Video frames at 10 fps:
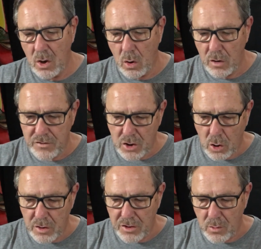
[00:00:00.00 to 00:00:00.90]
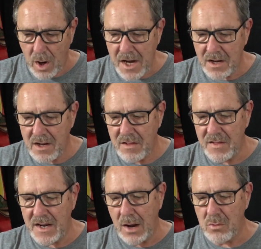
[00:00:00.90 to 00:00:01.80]
Or if you go to the right,
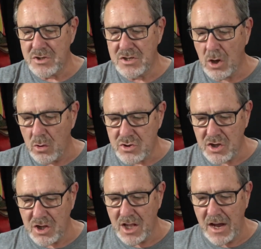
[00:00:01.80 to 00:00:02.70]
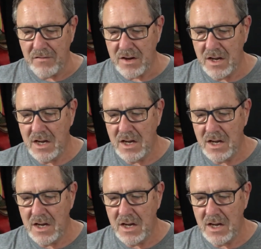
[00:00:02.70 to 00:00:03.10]
then I will go to the left."